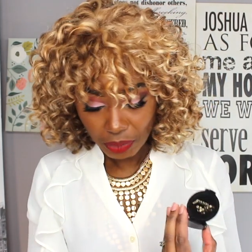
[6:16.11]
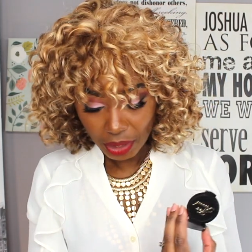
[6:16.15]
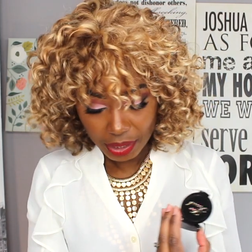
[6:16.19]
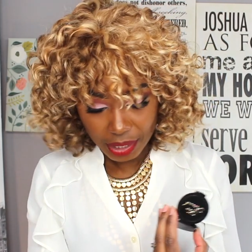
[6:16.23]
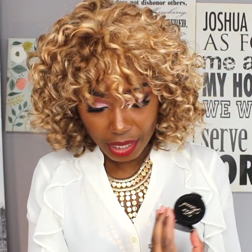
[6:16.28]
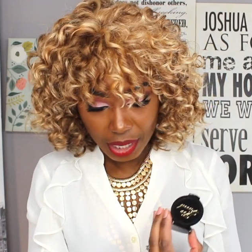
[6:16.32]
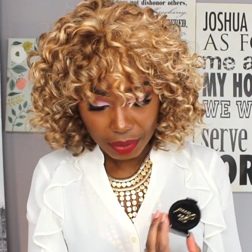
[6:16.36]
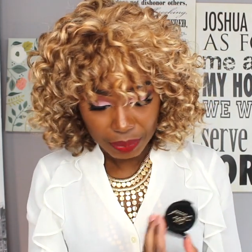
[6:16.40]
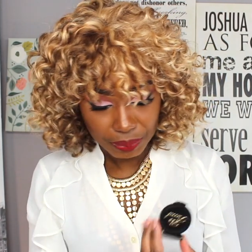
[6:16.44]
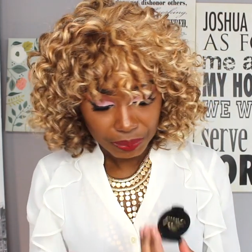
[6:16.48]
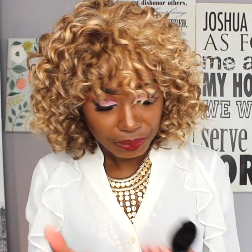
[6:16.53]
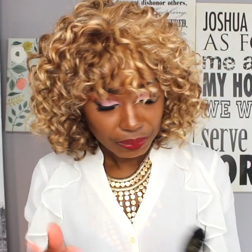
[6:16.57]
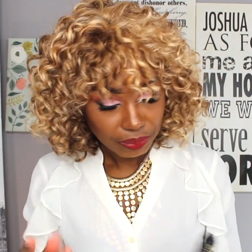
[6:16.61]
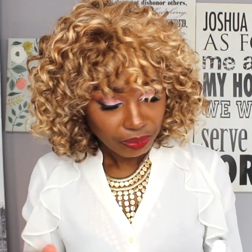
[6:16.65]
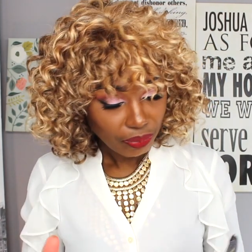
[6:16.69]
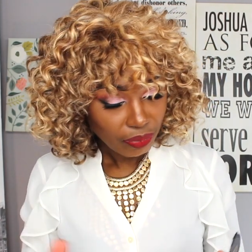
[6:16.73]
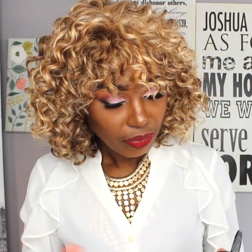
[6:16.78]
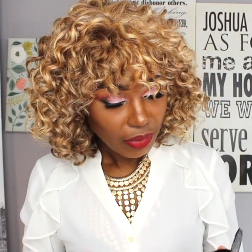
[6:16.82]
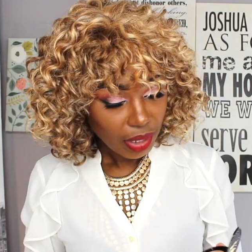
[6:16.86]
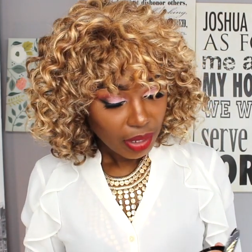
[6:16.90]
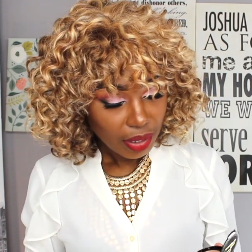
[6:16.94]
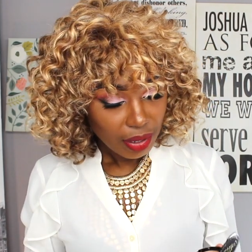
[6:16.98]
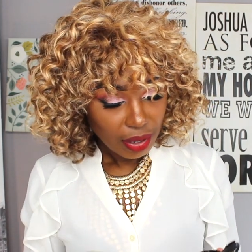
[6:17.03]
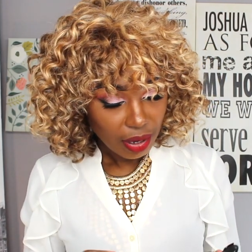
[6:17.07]
No.
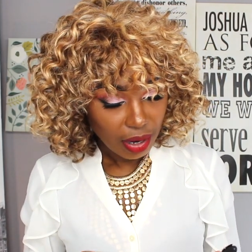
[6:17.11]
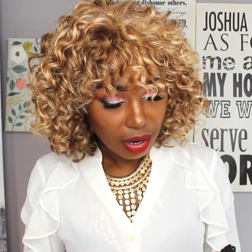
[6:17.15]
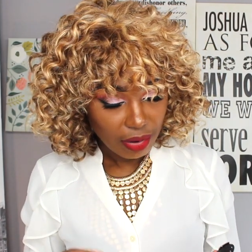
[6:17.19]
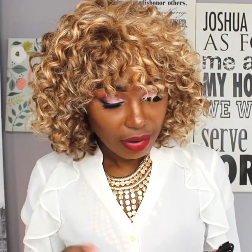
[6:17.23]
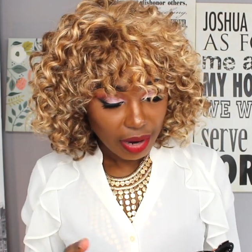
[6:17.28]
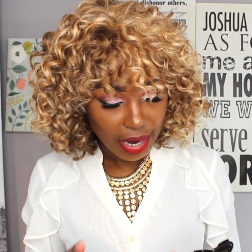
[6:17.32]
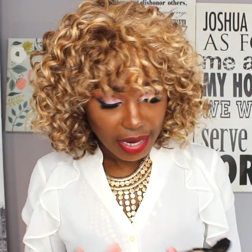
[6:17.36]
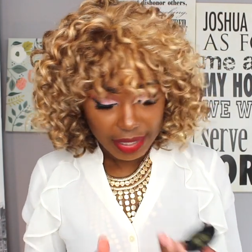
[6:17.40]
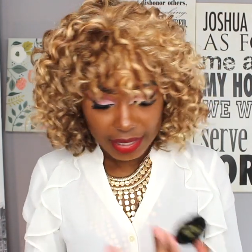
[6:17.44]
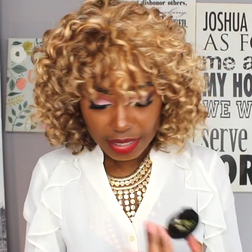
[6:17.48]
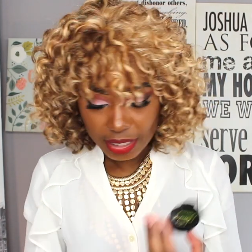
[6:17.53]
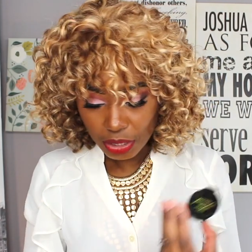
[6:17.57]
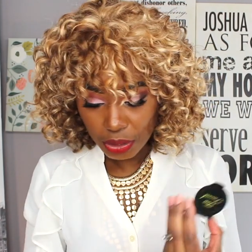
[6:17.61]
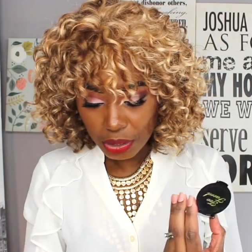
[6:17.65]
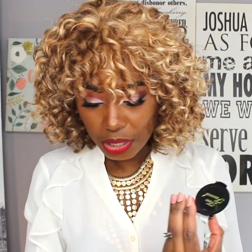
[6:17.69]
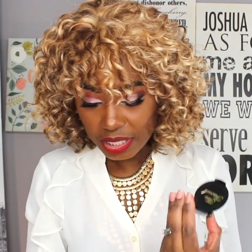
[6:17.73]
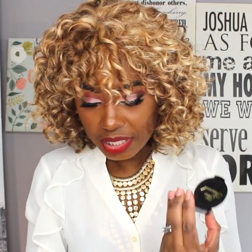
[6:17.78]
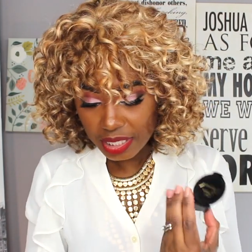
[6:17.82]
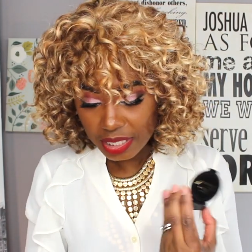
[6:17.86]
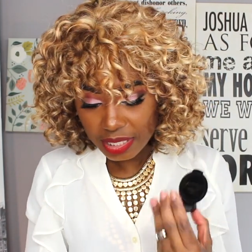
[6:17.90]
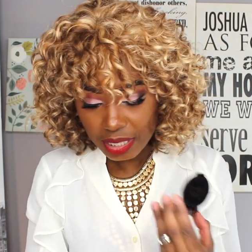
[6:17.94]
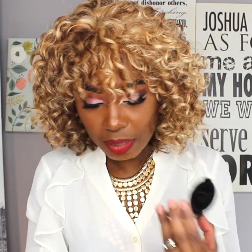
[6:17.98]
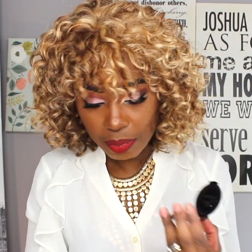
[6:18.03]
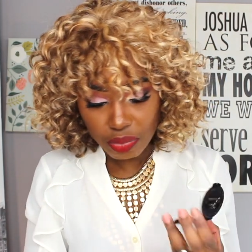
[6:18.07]
All right, so
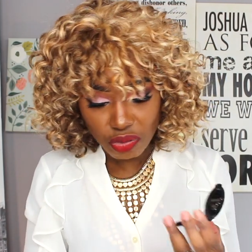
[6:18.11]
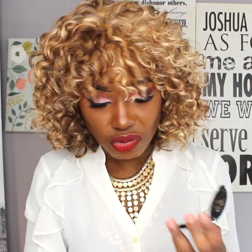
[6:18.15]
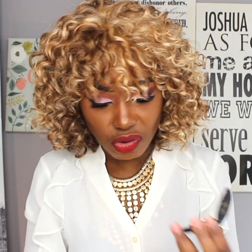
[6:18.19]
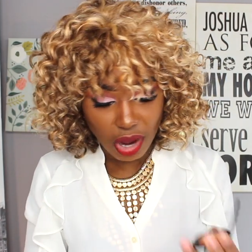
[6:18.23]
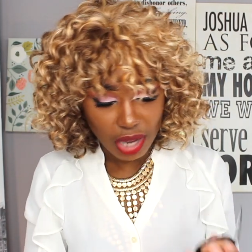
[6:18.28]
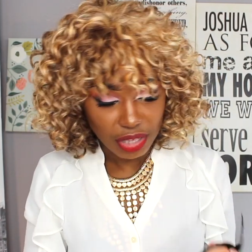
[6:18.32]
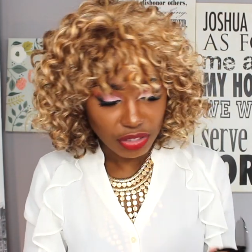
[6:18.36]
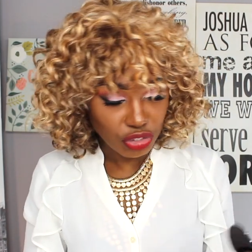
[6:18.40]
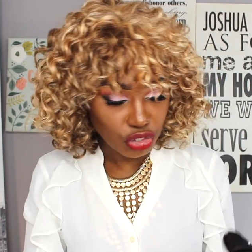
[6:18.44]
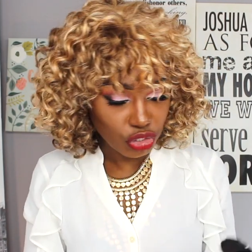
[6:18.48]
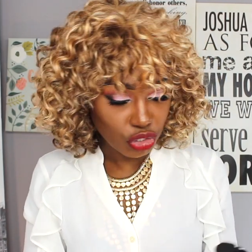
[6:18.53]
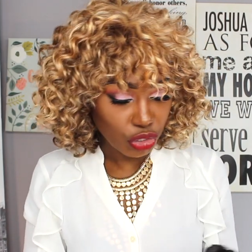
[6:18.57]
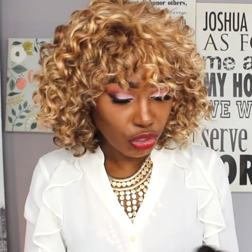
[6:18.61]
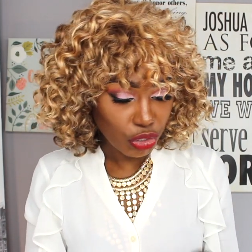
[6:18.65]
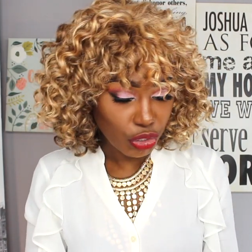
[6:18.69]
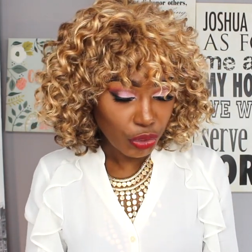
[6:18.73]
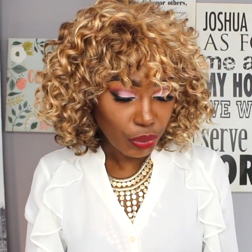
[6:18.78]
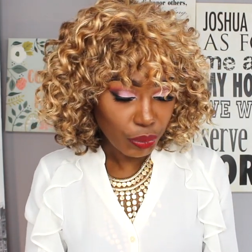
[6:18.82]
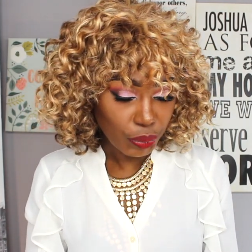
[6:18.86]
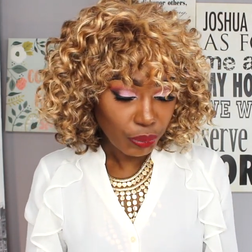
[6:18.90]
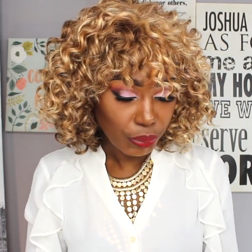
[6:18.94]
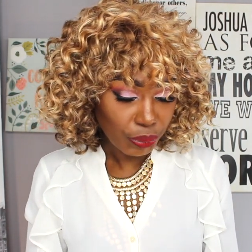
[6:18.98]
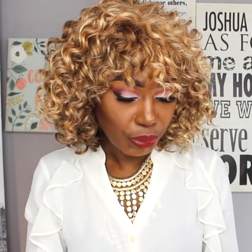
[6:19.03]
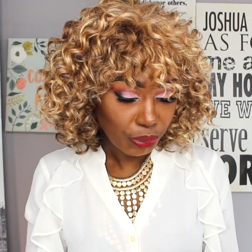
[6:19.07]
this is a
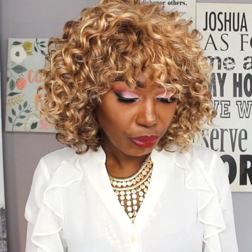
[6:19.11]
bronzer.